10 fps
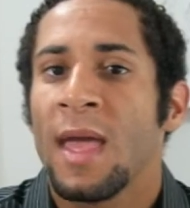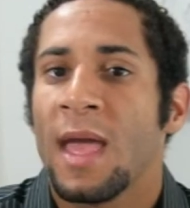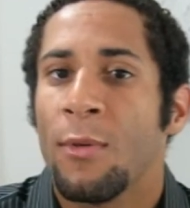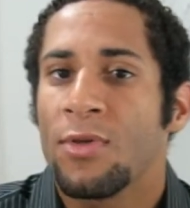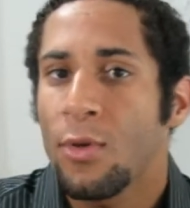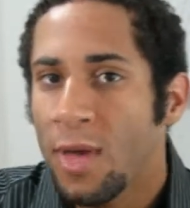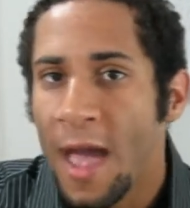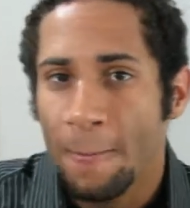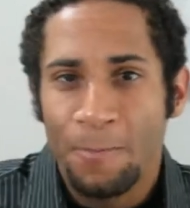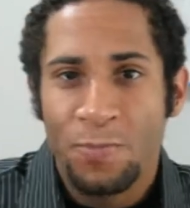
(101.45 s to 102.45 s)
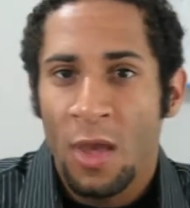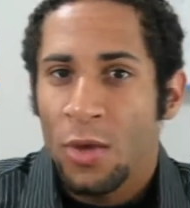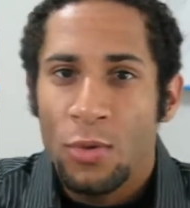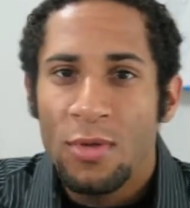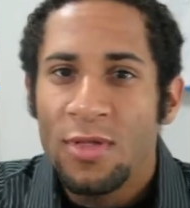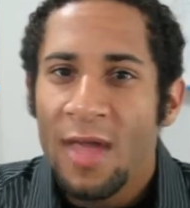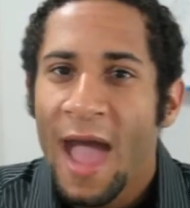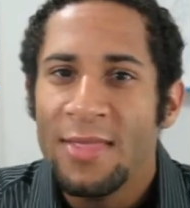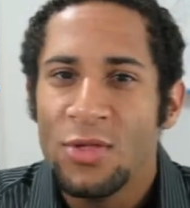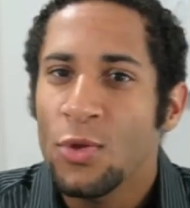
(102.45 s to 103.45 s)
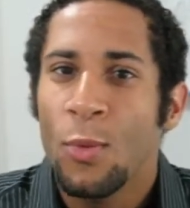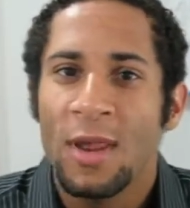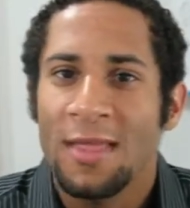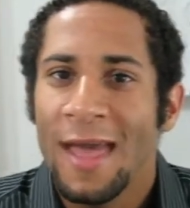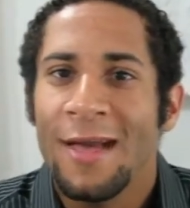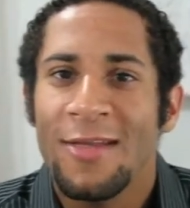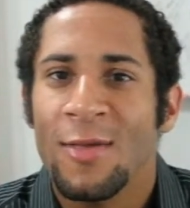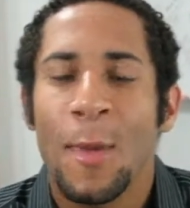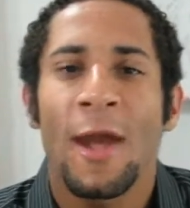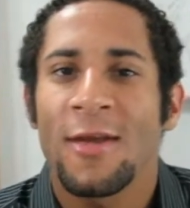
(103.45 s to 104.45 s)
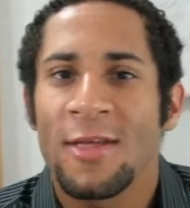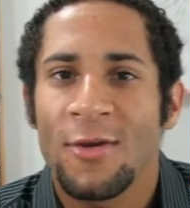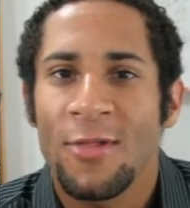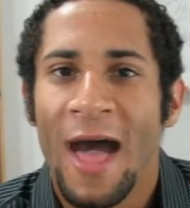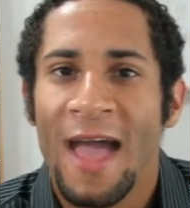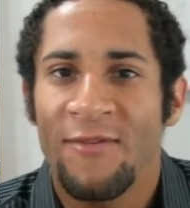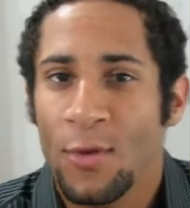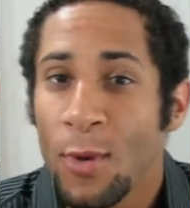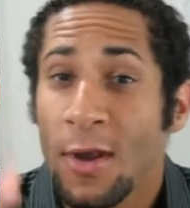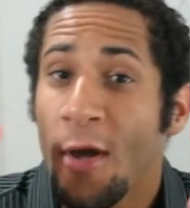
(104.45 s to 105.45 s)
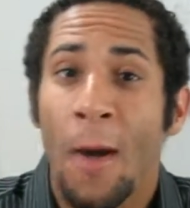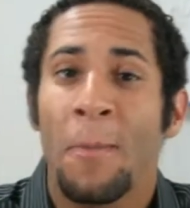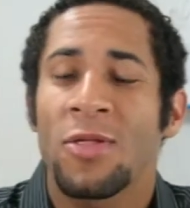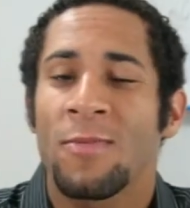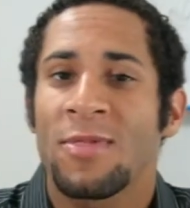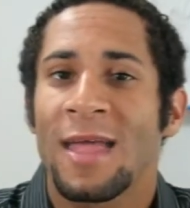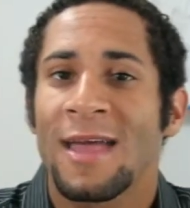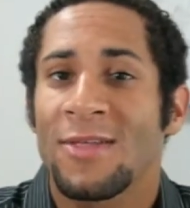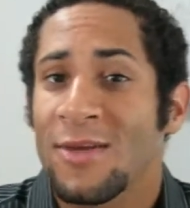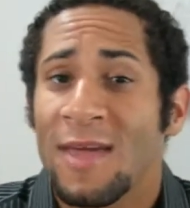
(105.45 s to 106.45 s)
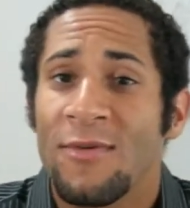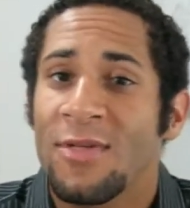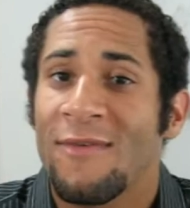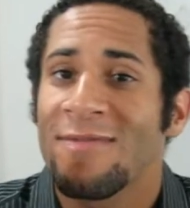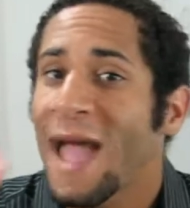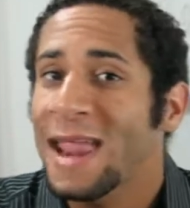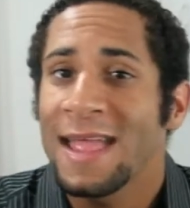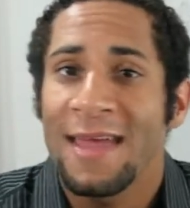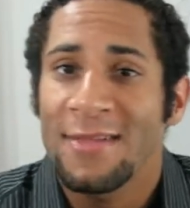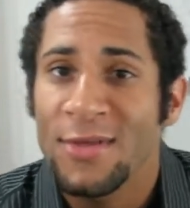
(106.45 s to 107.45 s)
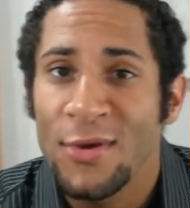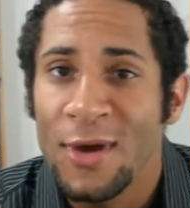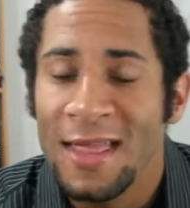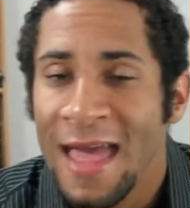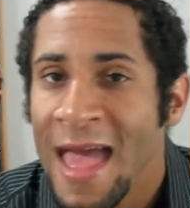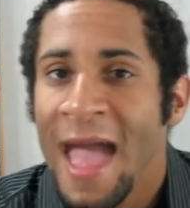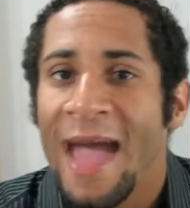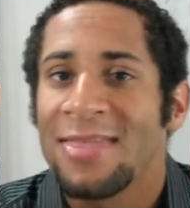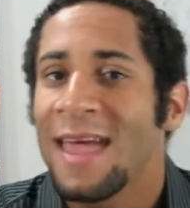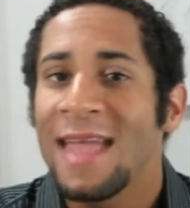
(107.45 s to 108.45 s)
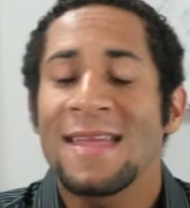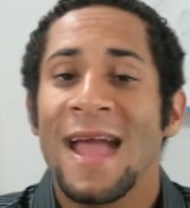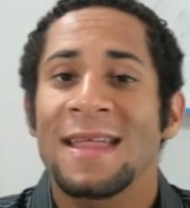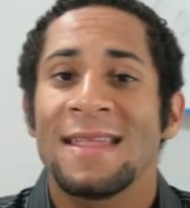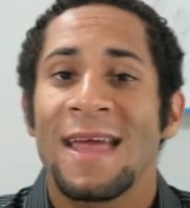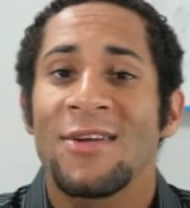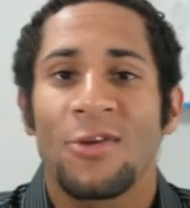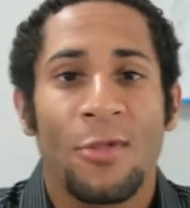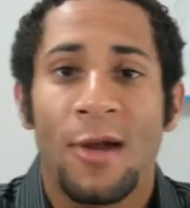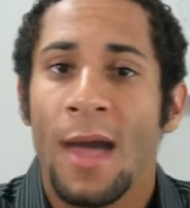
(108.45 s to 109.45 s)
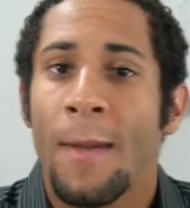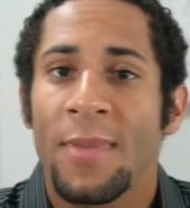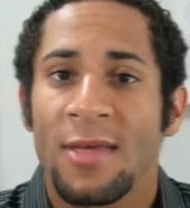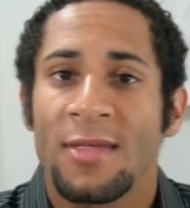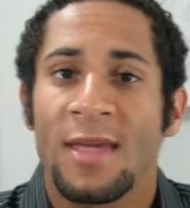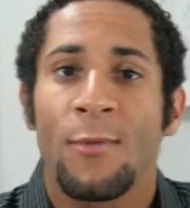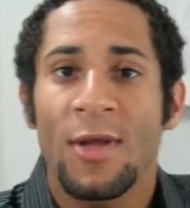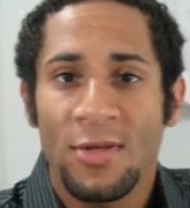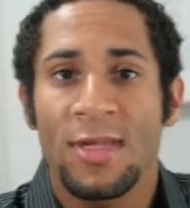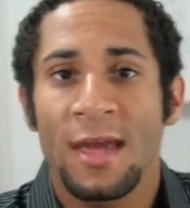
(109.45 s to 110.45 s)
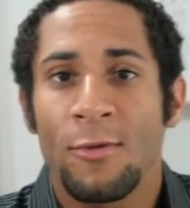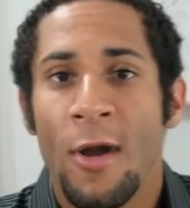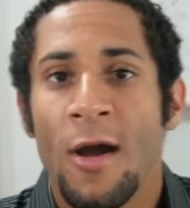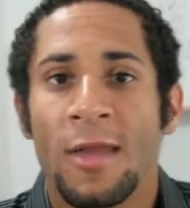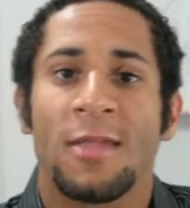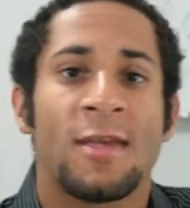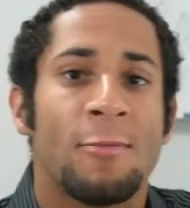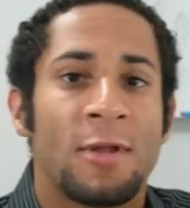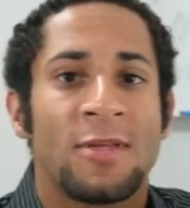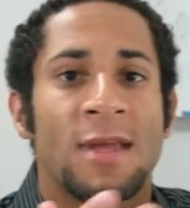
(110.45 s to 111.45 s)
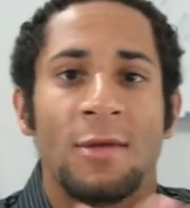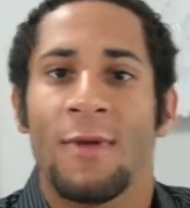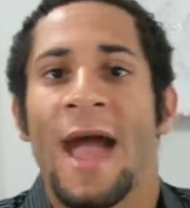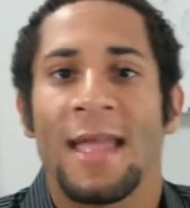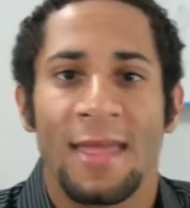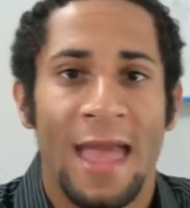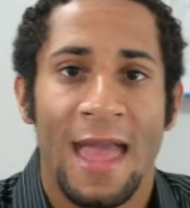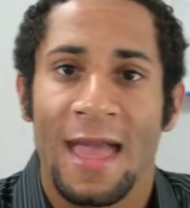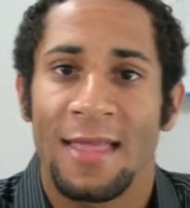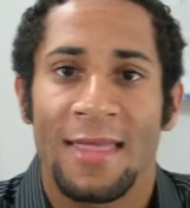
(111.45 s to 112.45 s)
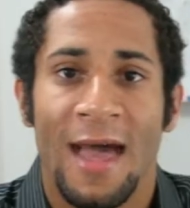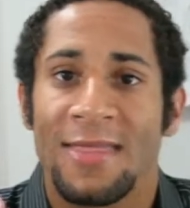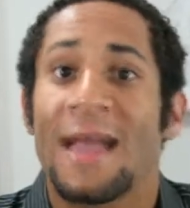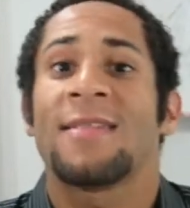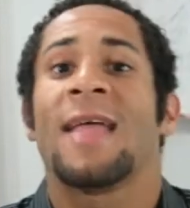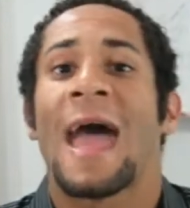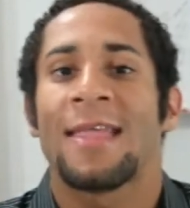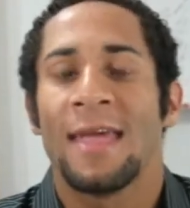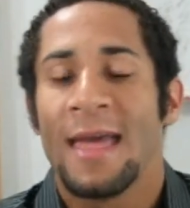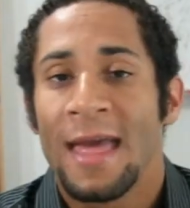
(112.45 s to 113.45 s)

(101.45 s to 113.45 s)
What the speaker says: It was, okay, you decide that you want to take on some areas in your life and you want to accomplish some things, and you give yourself 90 days to do it. At the end of 90 days, you look up and you see what you did wrong, you see what you did right, and that's that.